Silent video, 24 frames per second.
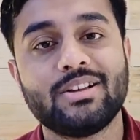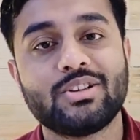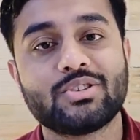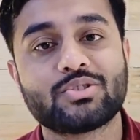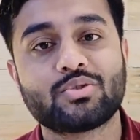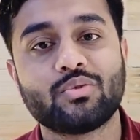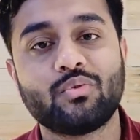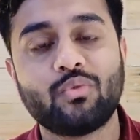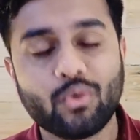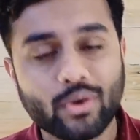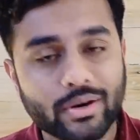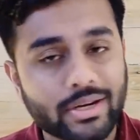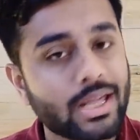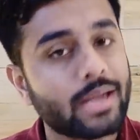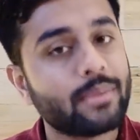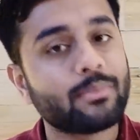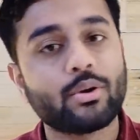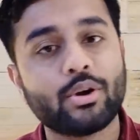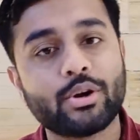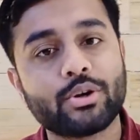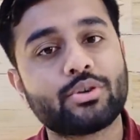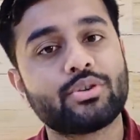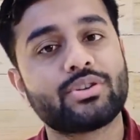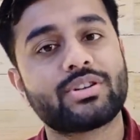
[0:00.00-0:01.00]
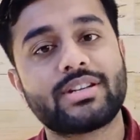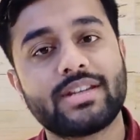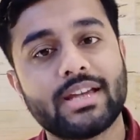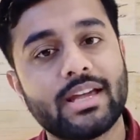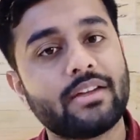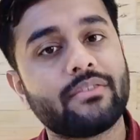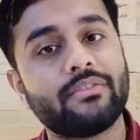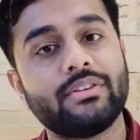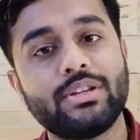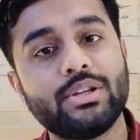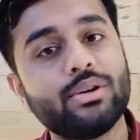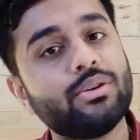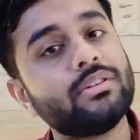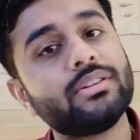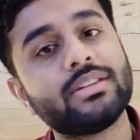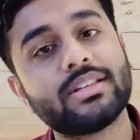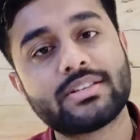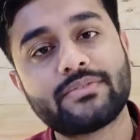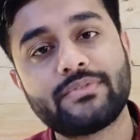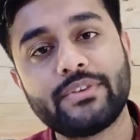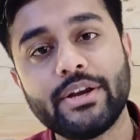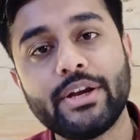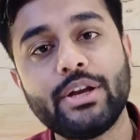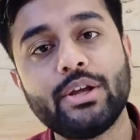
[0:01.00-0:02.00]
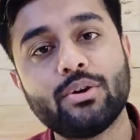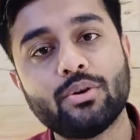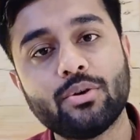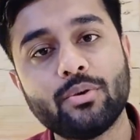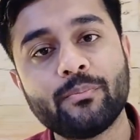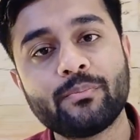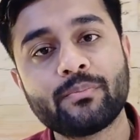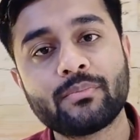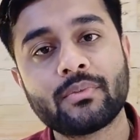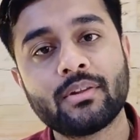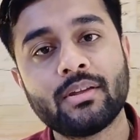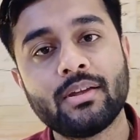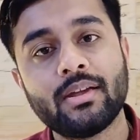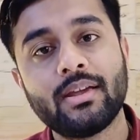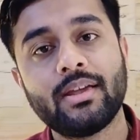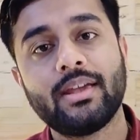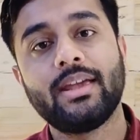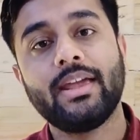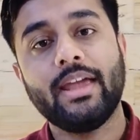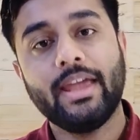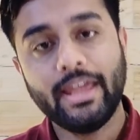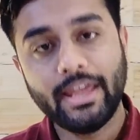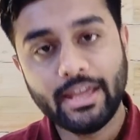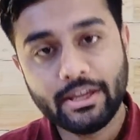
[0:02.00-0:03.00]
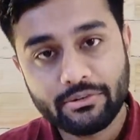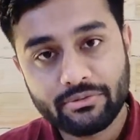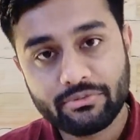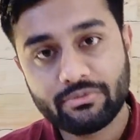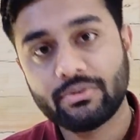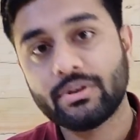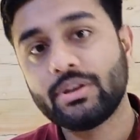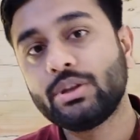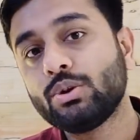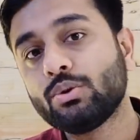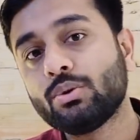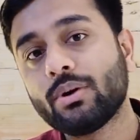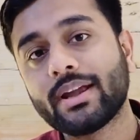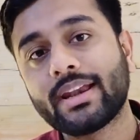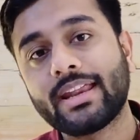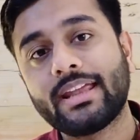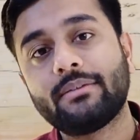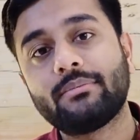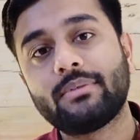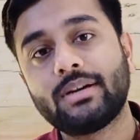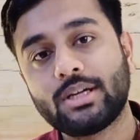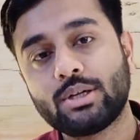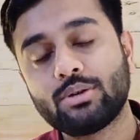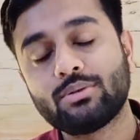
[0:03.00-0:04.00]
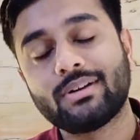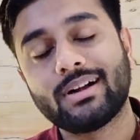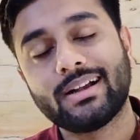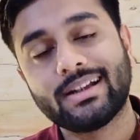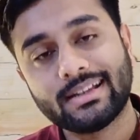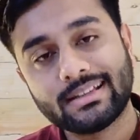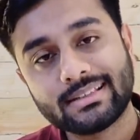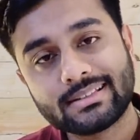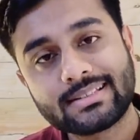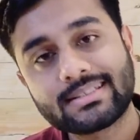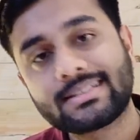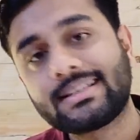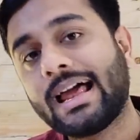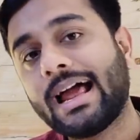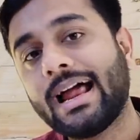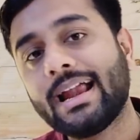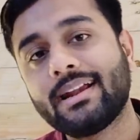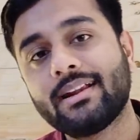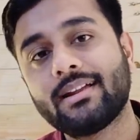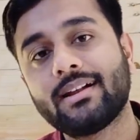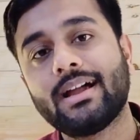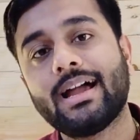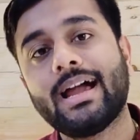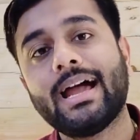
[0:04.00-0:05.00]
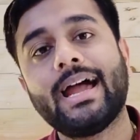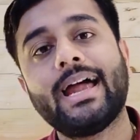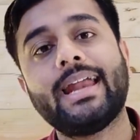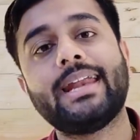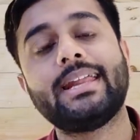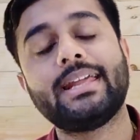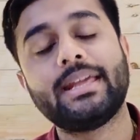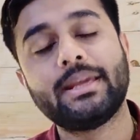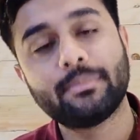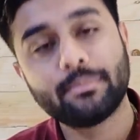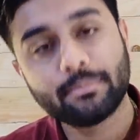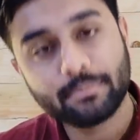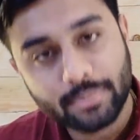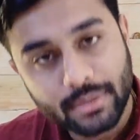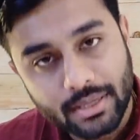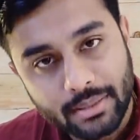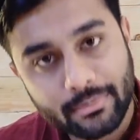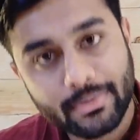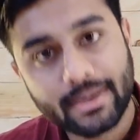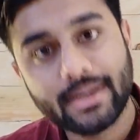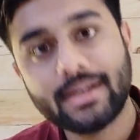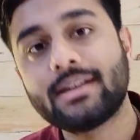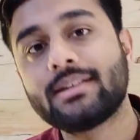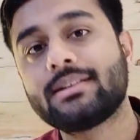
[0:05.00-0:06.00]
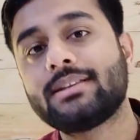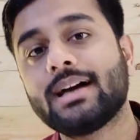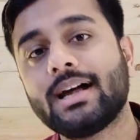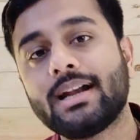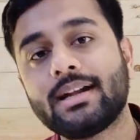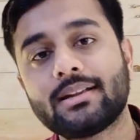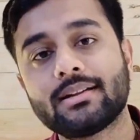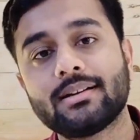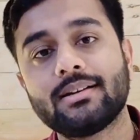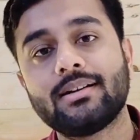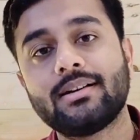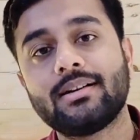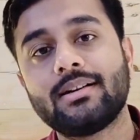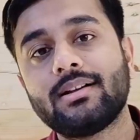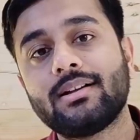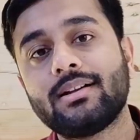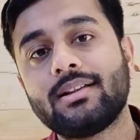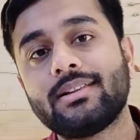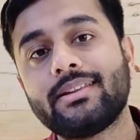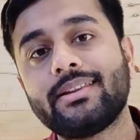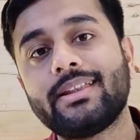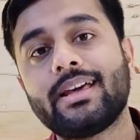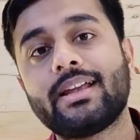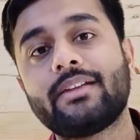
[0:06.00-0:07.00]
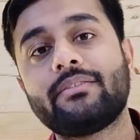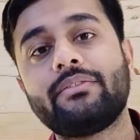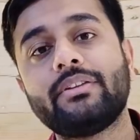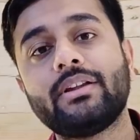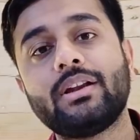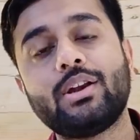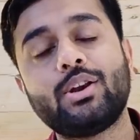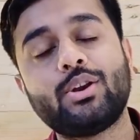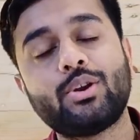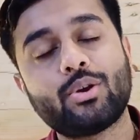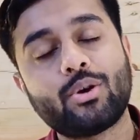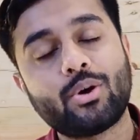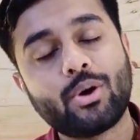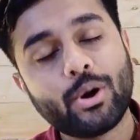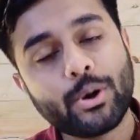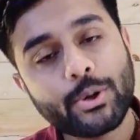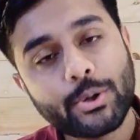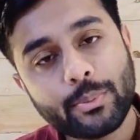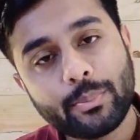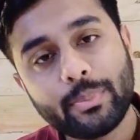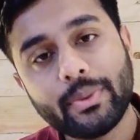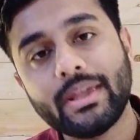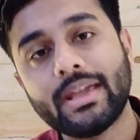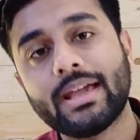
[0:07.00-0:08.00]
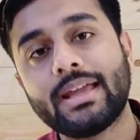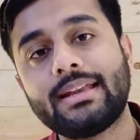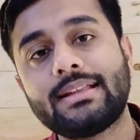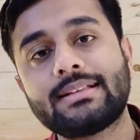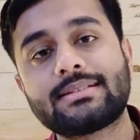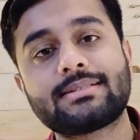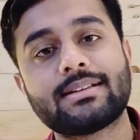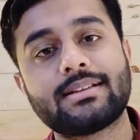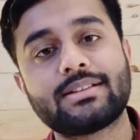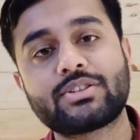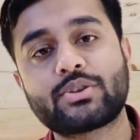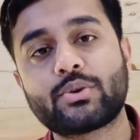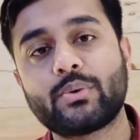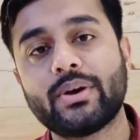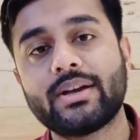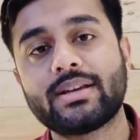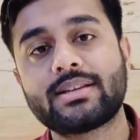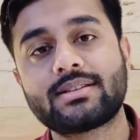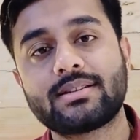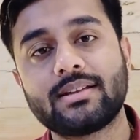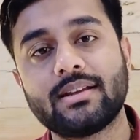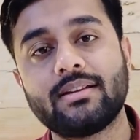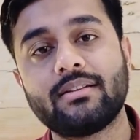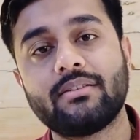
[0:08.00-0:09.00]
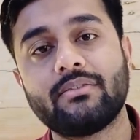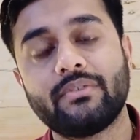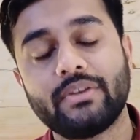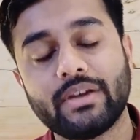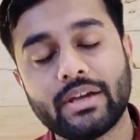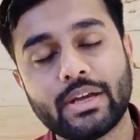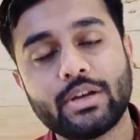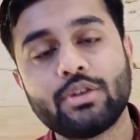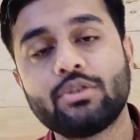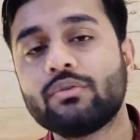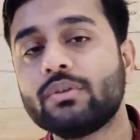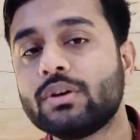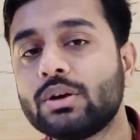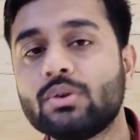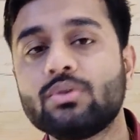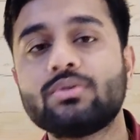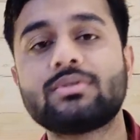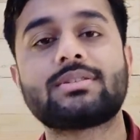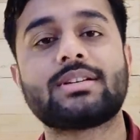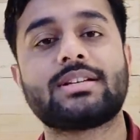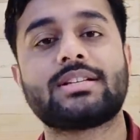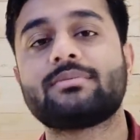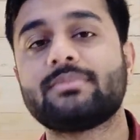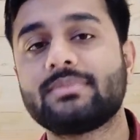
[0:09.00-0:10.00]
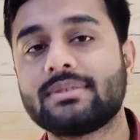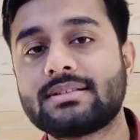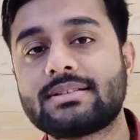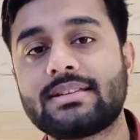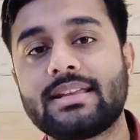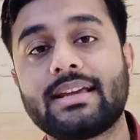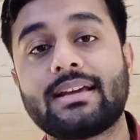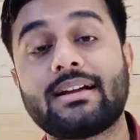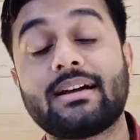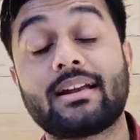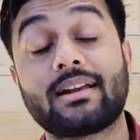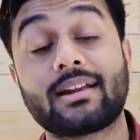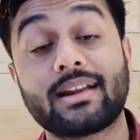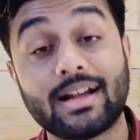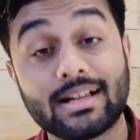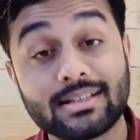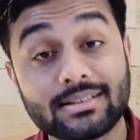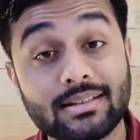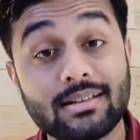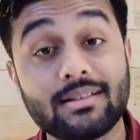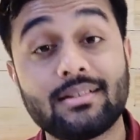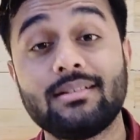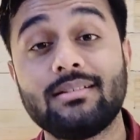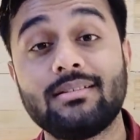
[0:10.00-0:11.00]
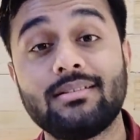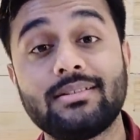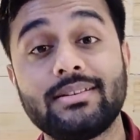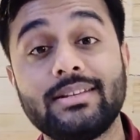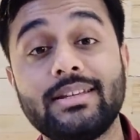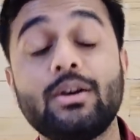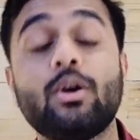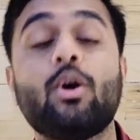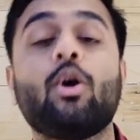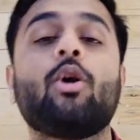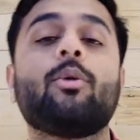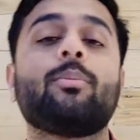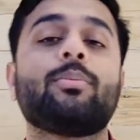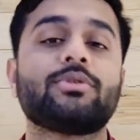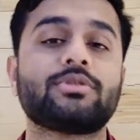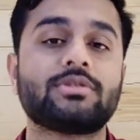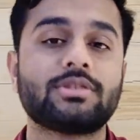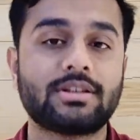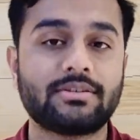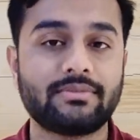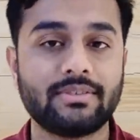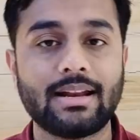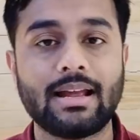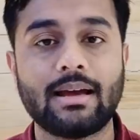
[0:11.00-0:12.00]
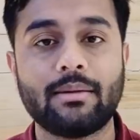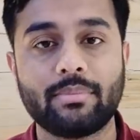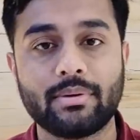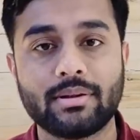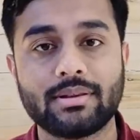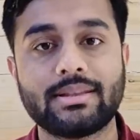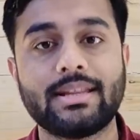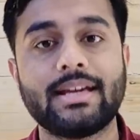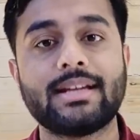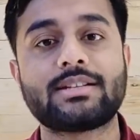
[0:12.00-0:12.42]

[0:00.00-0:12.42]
So what I'm going to share with you in this video, if you are able to understand and implement that, there will not be any such question where you will do such mistake. Rather, the opposite will happen.